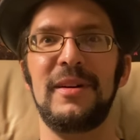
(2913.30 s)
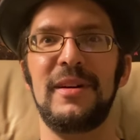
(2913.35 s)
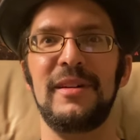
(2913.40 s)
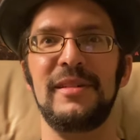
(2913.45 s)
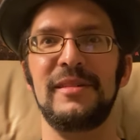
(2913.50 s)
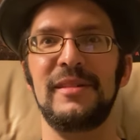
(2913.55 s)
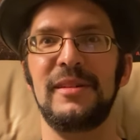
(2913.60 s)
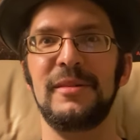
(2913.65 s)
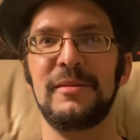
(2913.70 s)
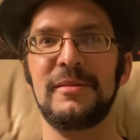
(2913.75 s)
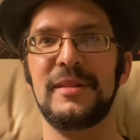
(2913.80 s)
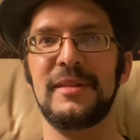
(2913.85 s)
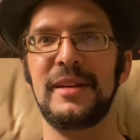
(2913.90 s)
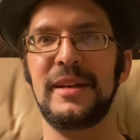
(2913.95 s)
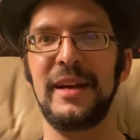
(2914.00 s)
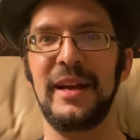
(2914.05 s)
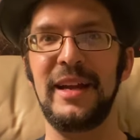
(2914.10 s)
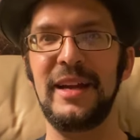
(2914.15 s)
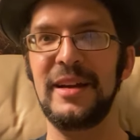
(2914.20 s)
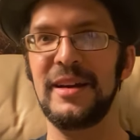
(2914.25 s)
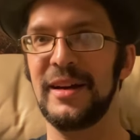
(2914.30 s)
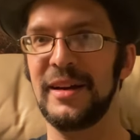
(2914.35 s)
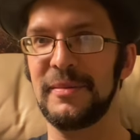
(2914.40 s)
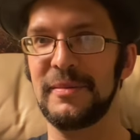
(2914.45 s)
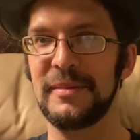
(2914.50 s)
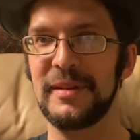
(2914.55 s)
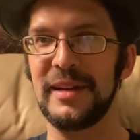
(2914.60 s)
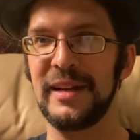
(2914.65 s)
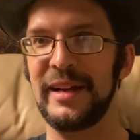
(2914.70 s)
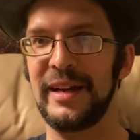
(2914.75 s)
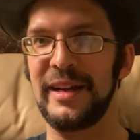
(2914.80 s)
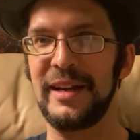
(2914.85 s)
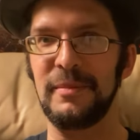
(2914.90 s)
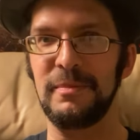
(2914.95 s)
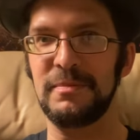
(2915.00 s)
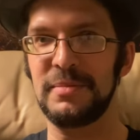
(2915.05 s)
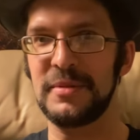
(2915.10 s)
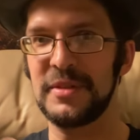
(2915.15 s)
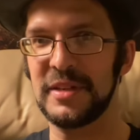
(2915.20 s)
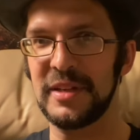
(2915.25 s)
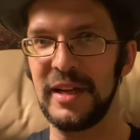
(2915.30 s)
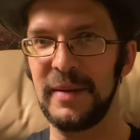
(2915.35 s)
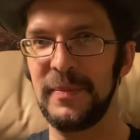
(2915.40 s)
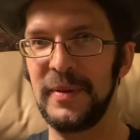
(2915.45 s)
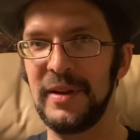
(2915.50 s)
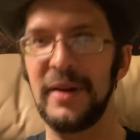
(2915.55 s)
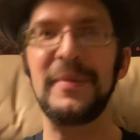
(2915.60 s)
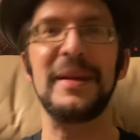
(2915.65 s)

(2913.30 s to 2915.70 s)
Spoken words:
okay, can I skip it?